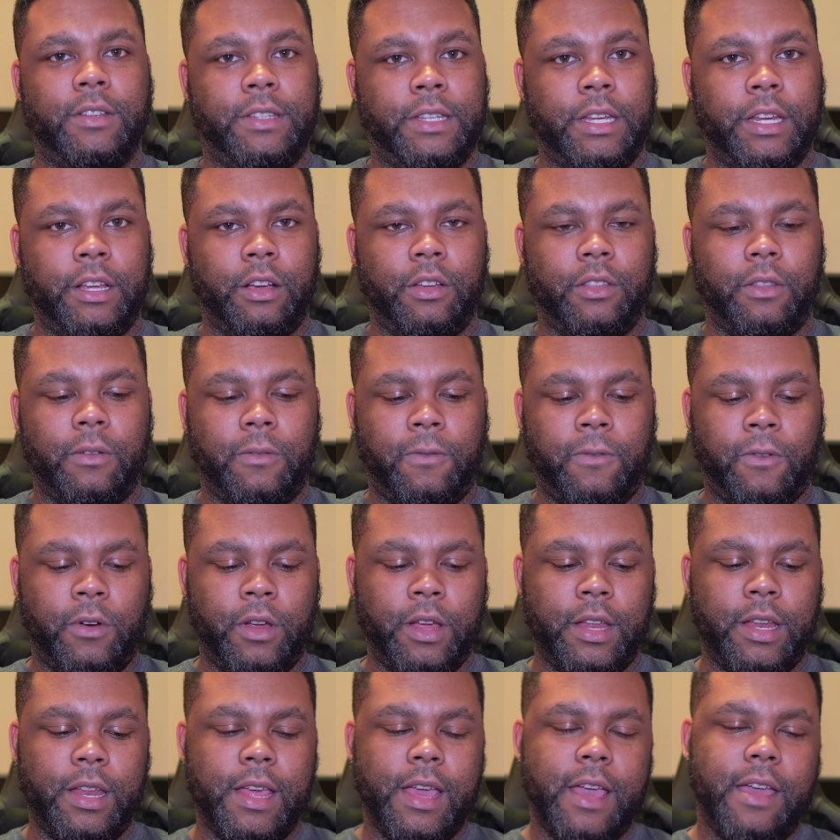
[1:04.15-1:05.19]
are sitting on the
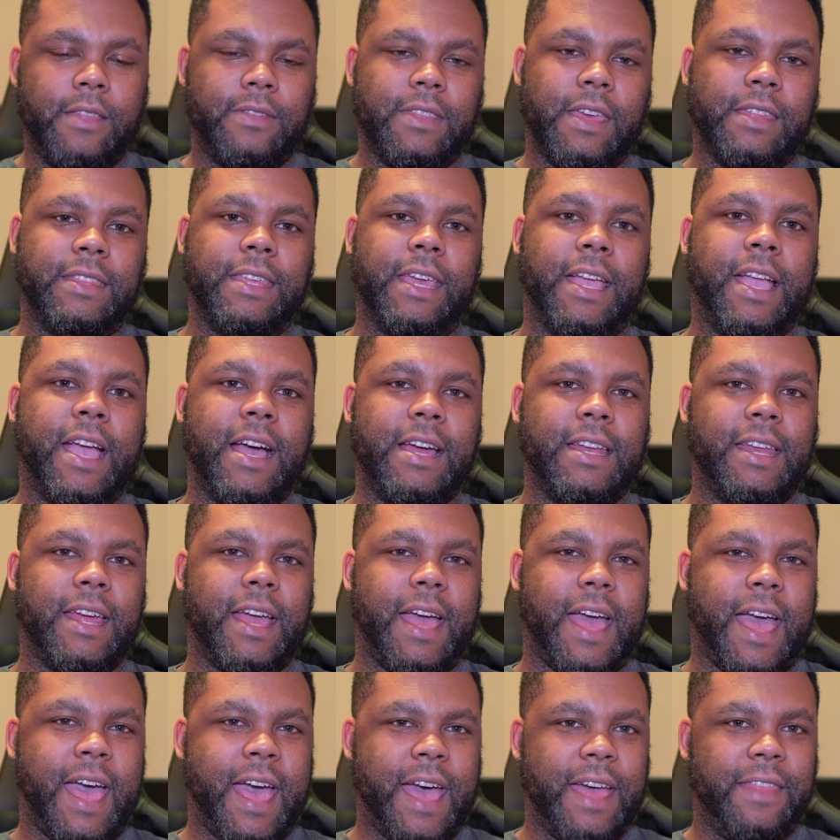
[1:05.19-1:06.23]
front, that they kind
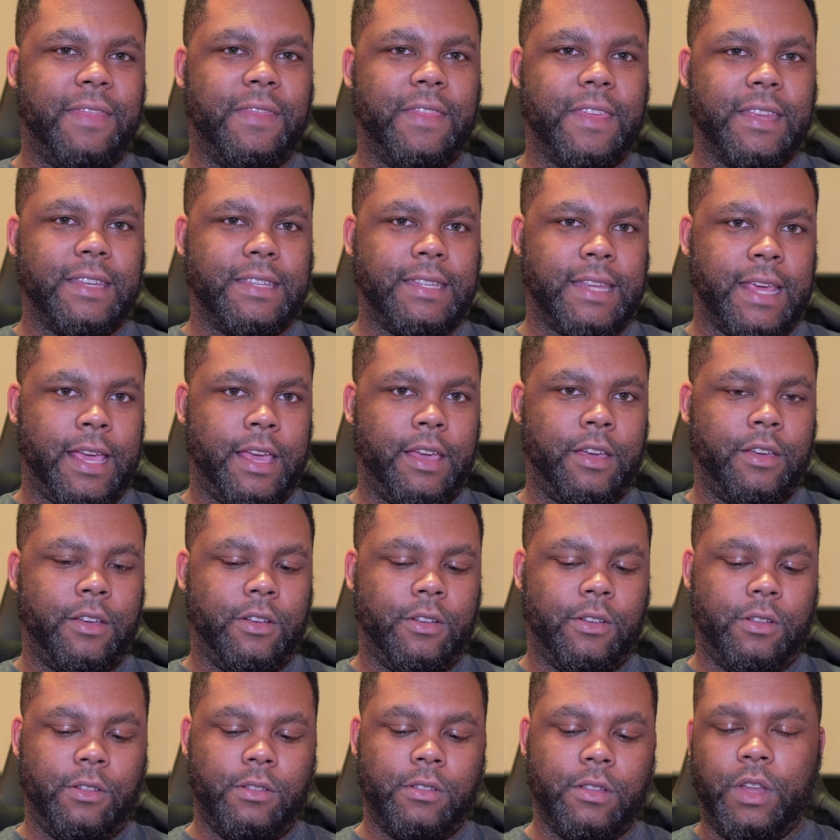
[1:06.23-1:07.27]
of add the
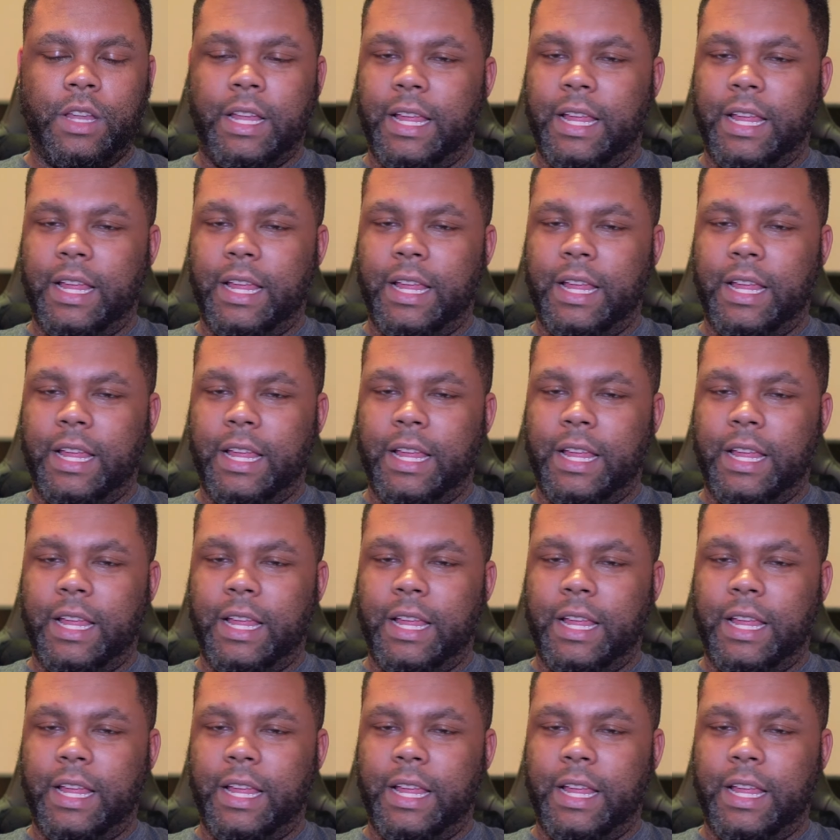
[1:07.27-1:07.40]
tail,